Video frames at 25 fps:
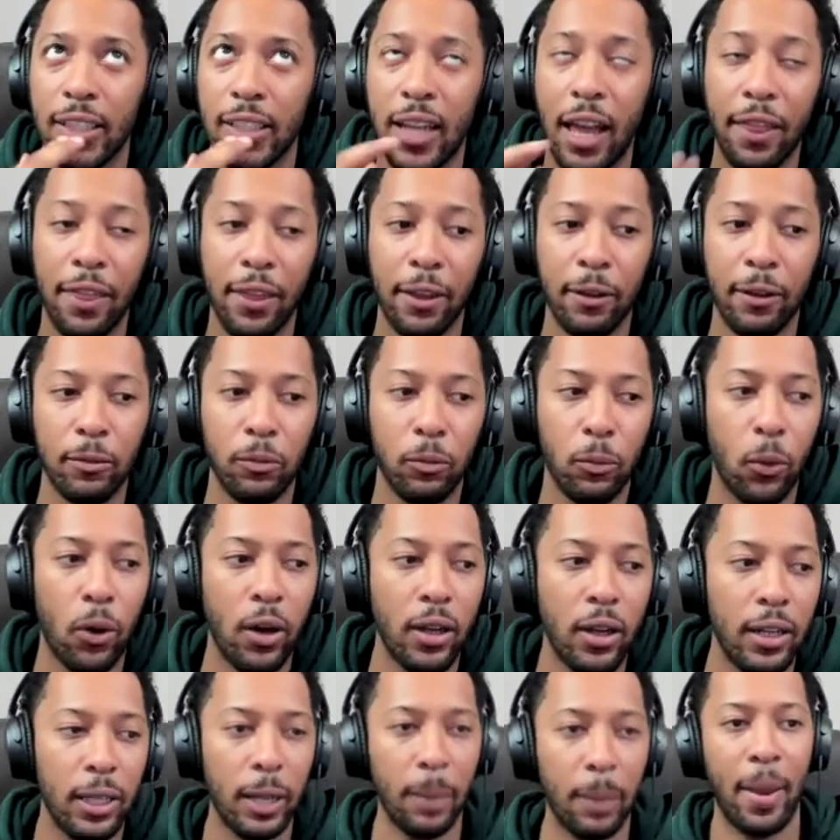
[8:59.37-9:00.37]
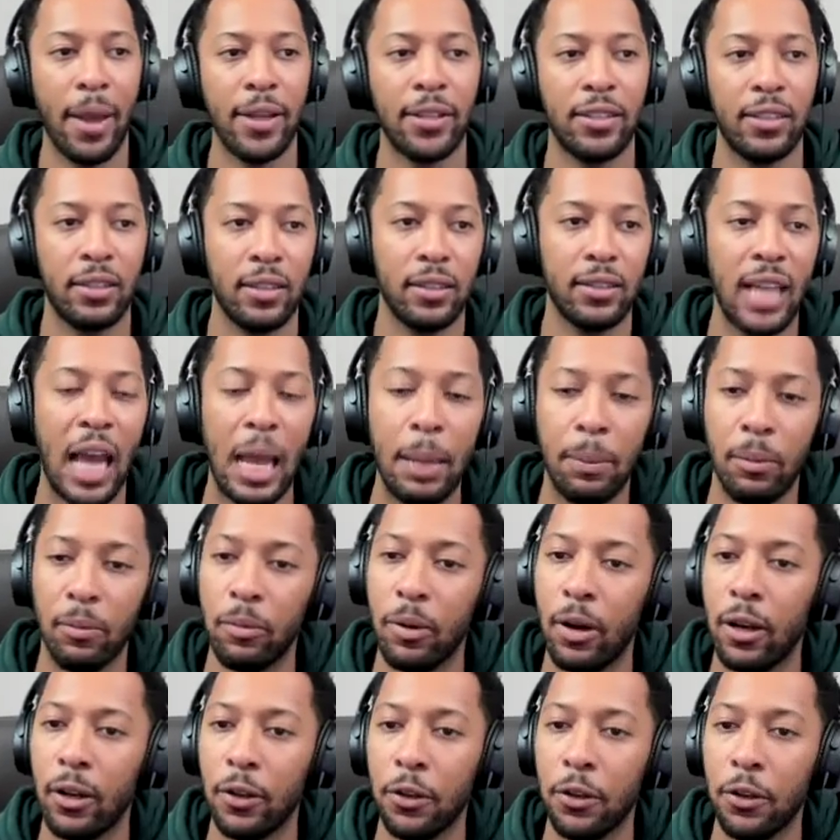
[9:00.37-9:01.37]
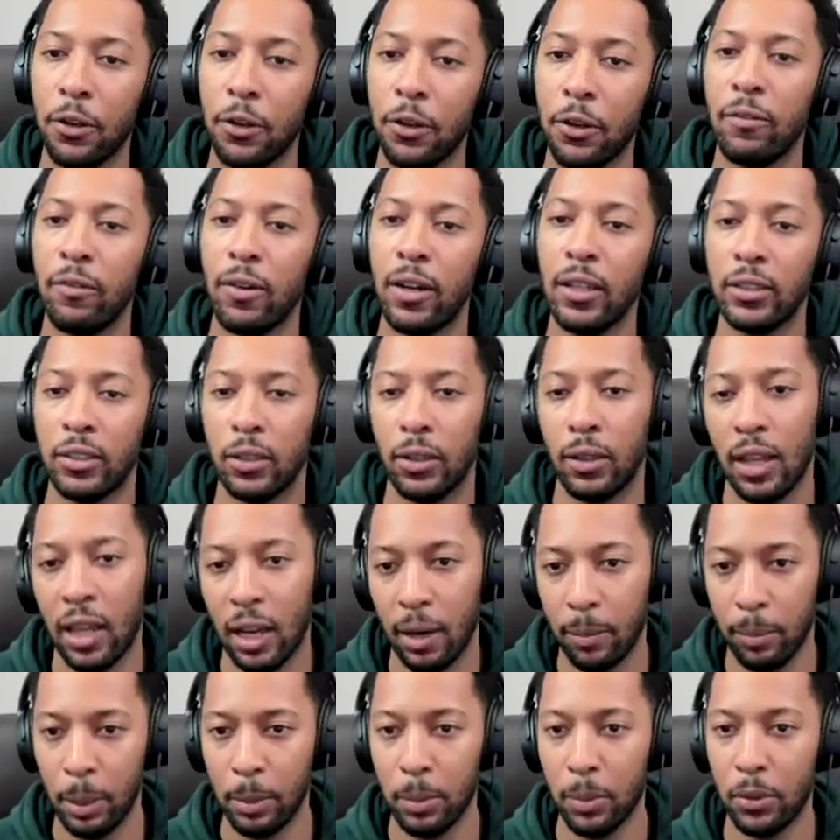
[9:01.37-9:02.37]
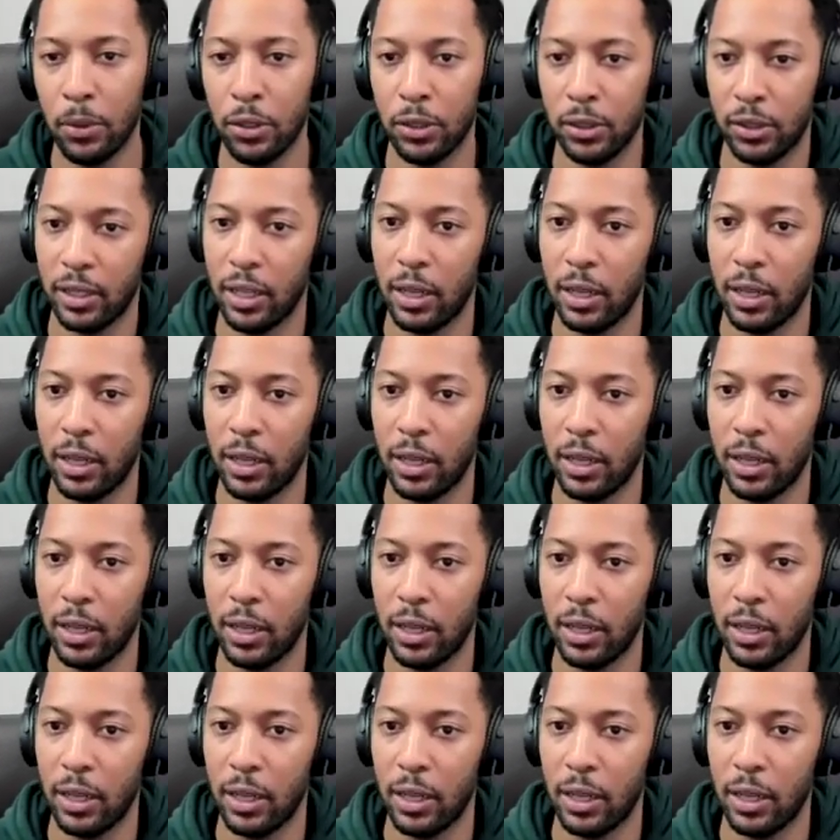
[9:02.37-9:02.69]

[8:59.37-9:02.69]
I think one, it depends on the type of product you have, right? So a lot of people just sell